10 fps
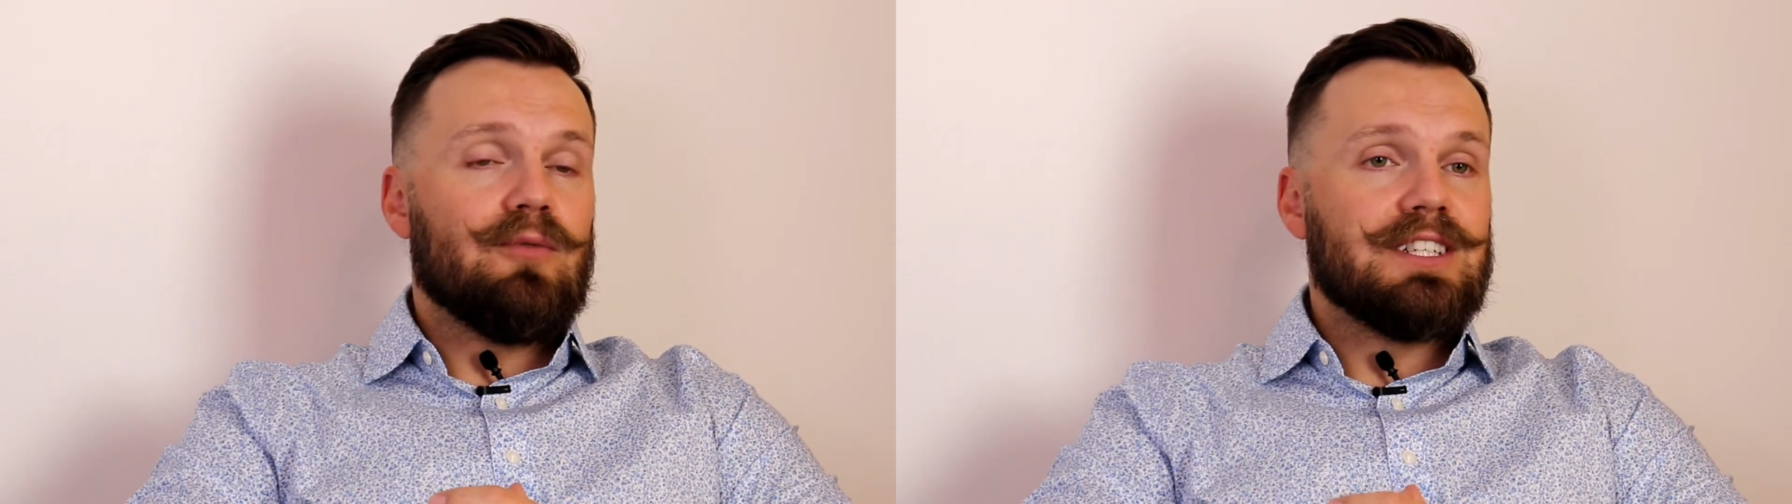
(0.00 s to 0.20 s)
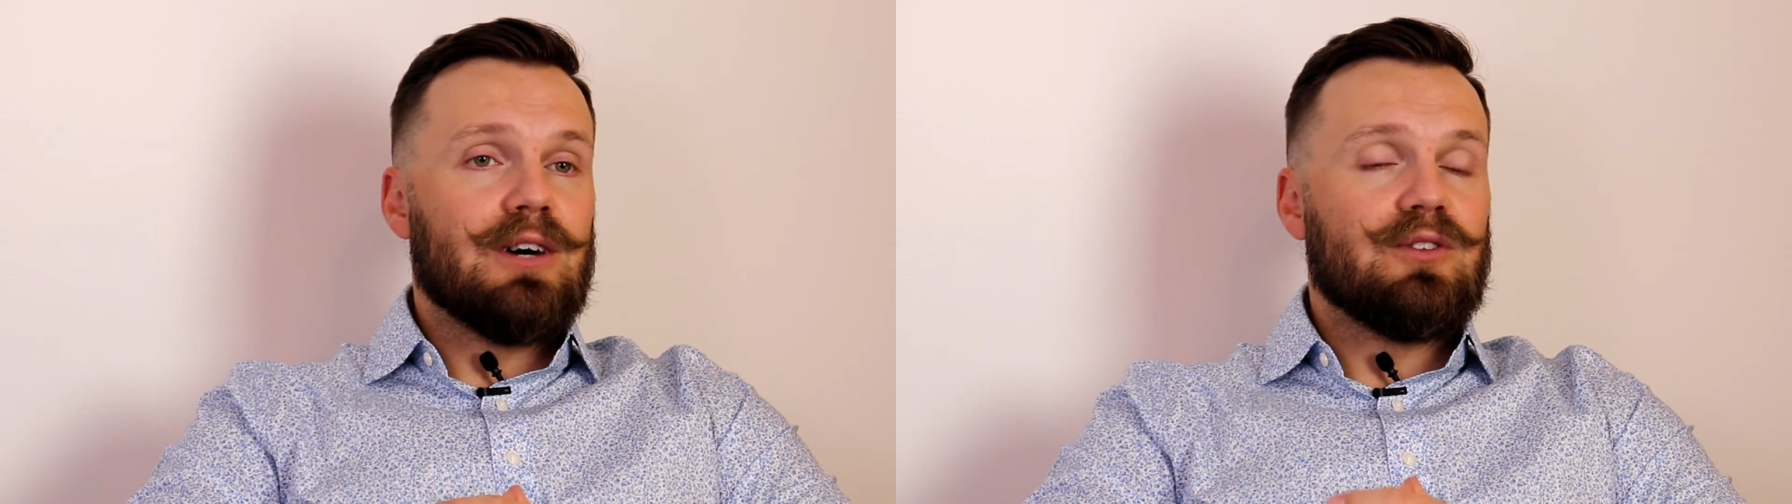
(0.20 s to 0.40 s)

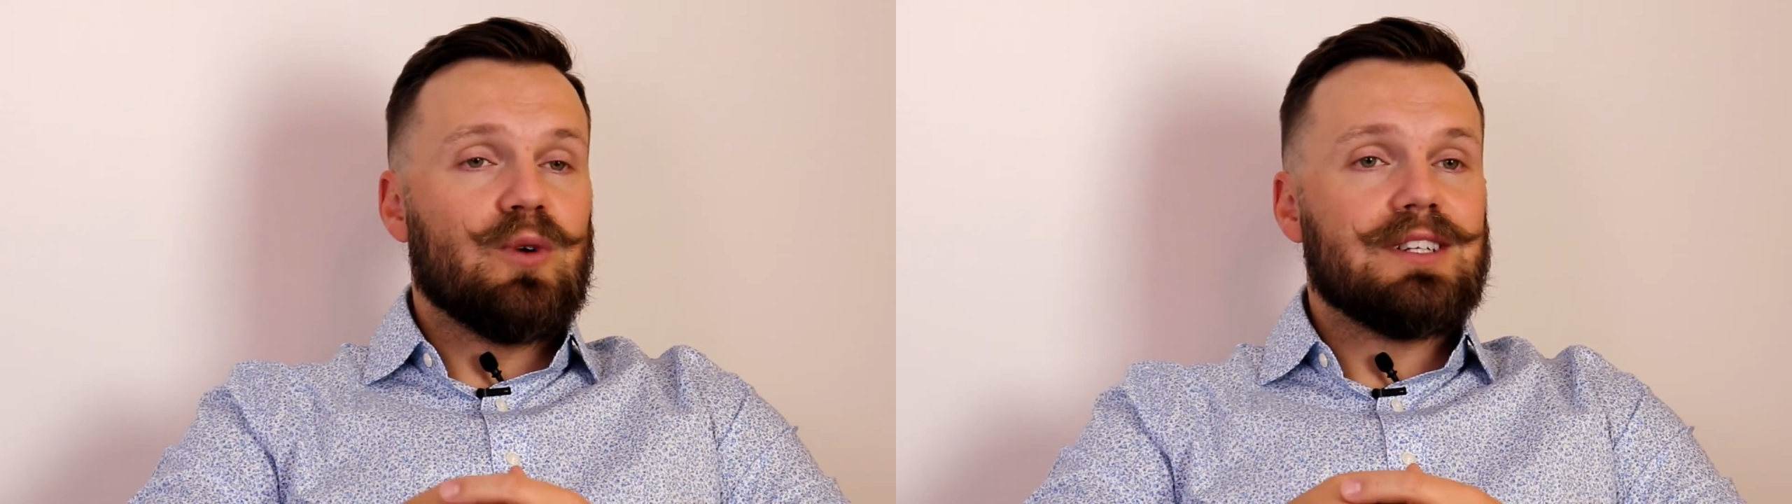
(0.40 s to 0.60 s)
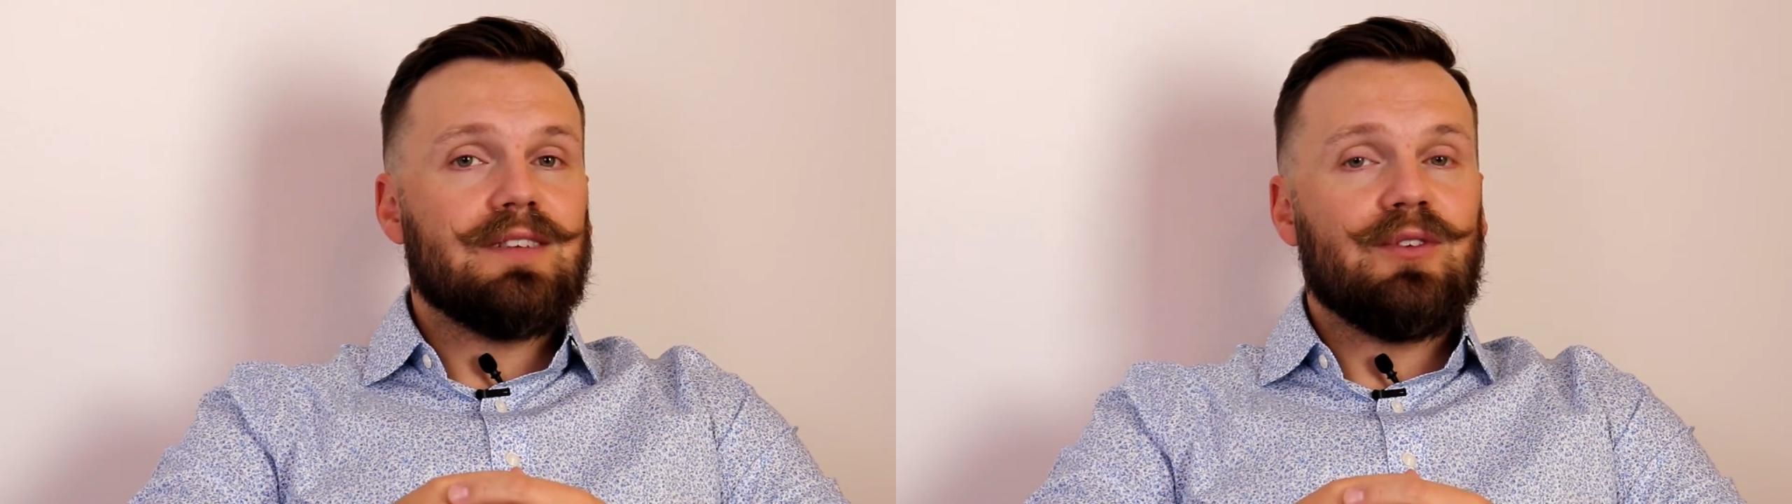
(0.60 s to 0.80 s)
reach out
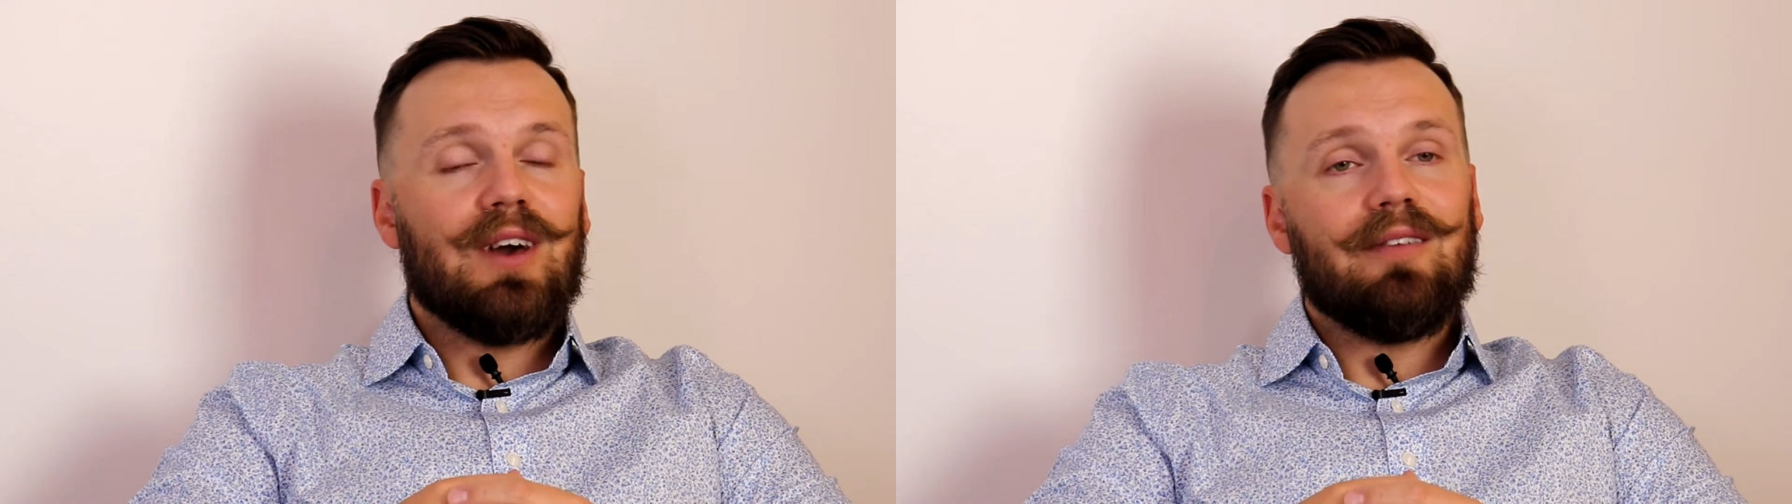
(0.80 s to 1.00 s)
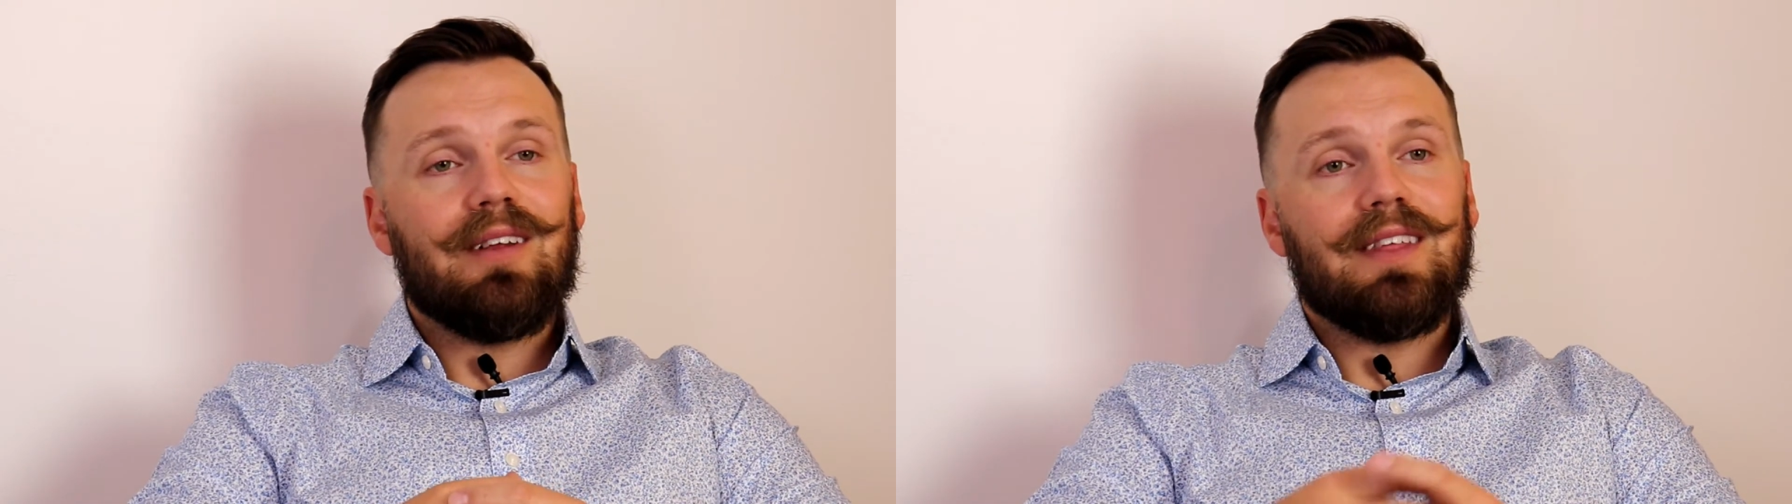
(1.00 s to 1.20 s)
to us if you
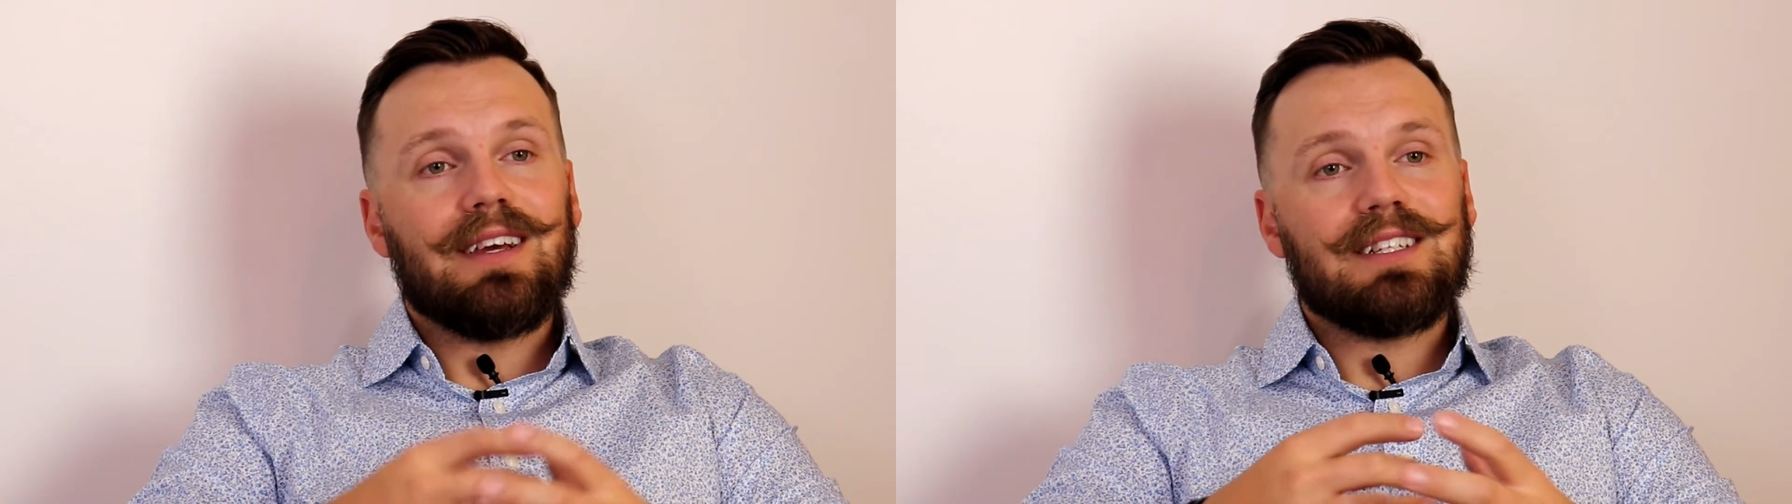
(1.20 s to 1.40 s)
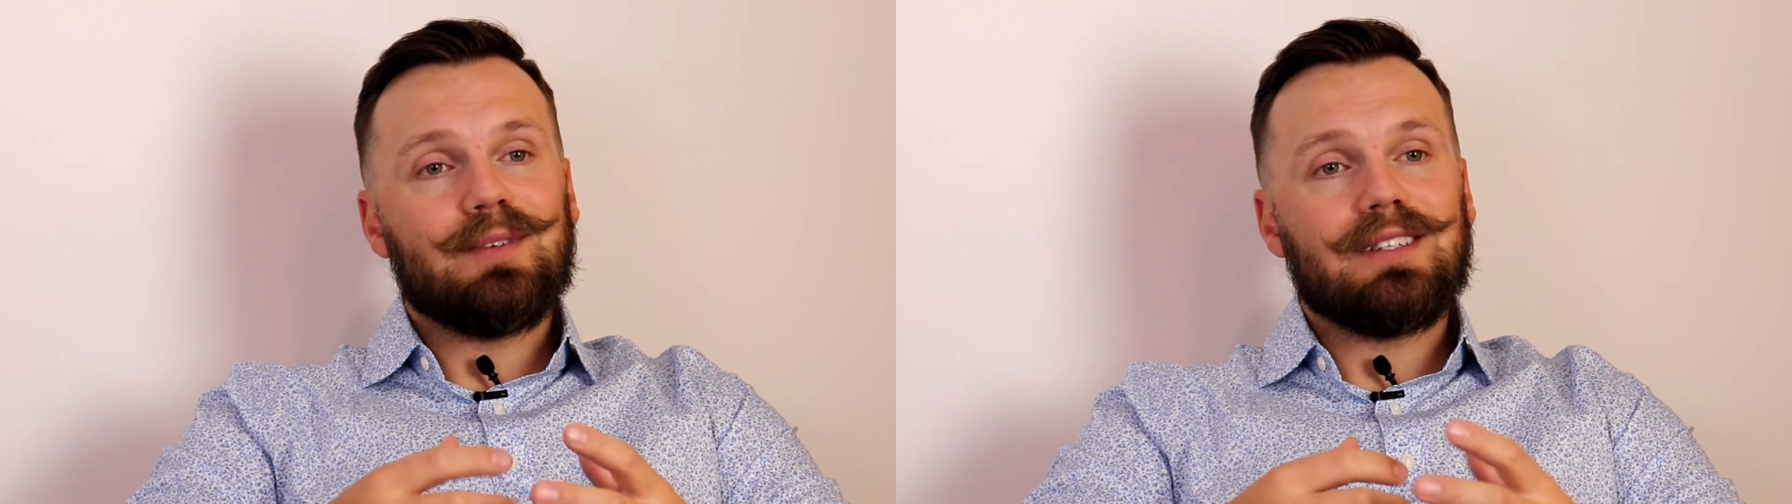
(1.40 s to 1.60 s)
have
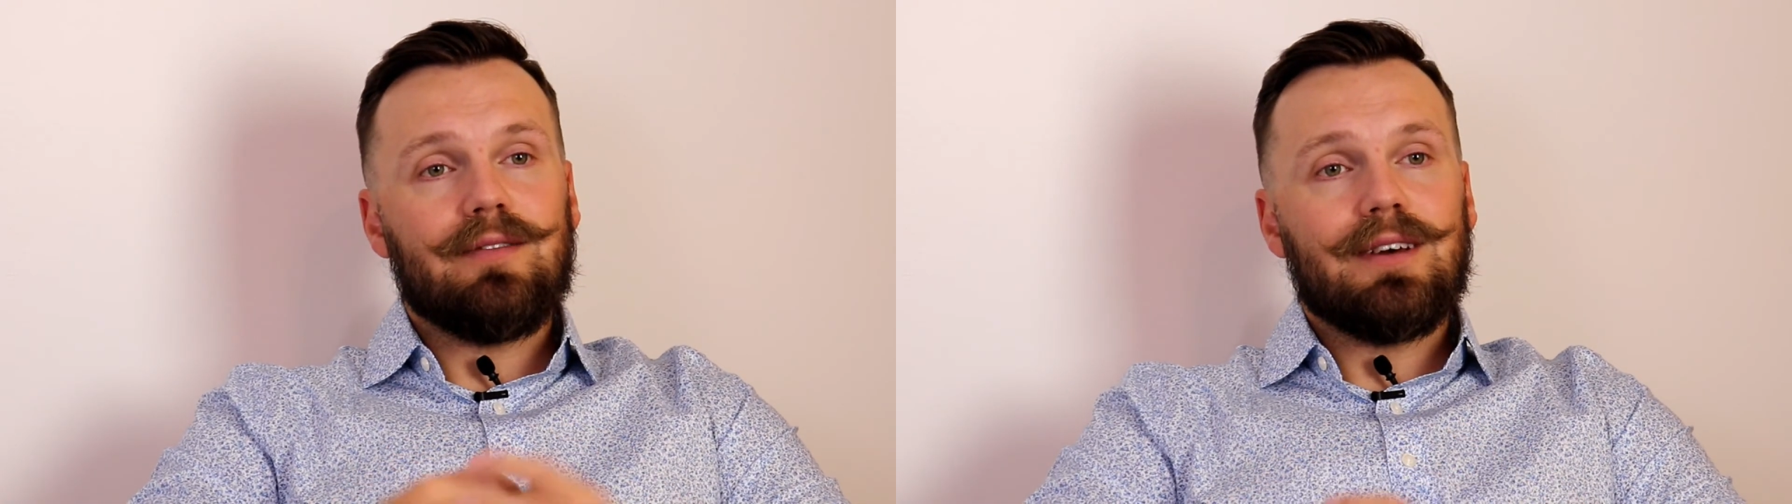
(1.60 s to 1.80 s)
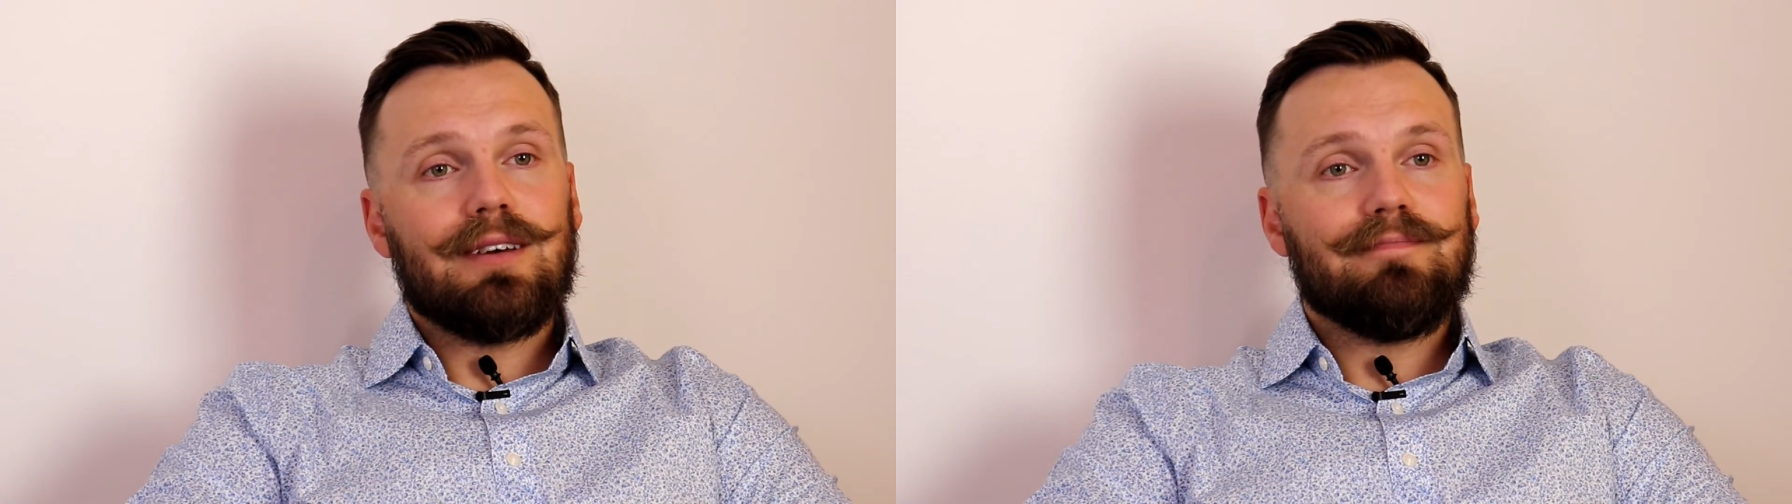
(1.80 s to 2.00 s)
anything
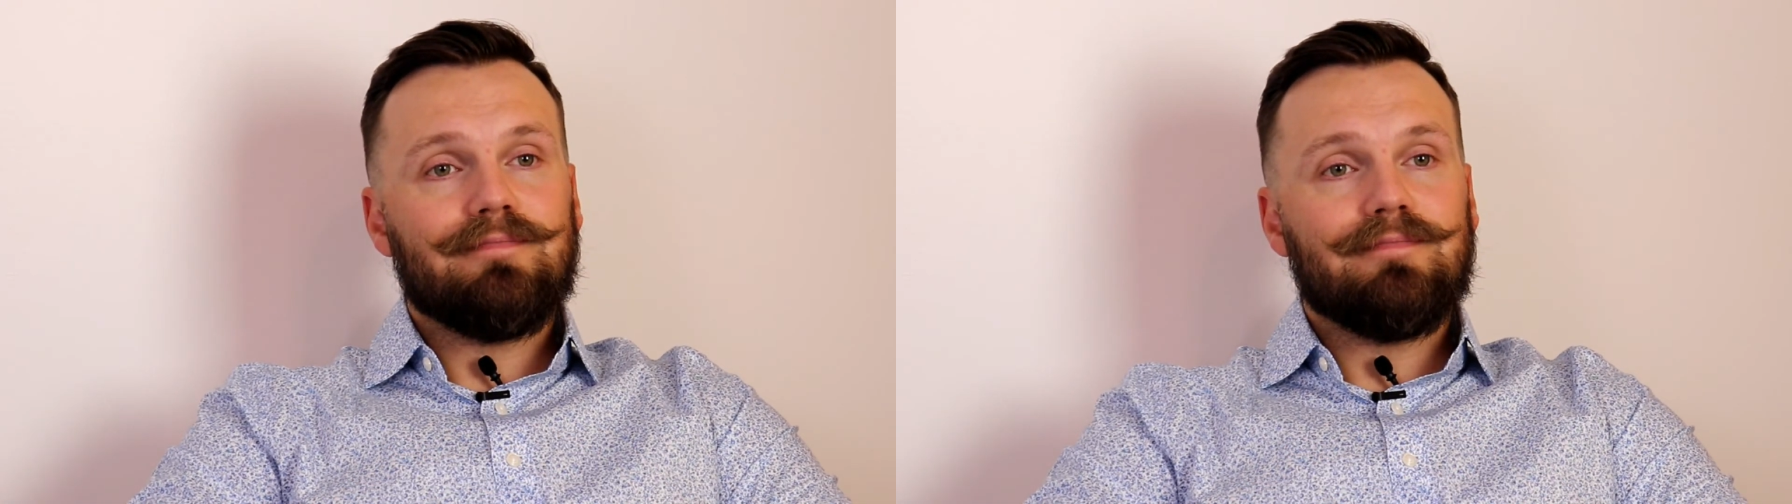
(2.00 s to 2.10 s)
specific.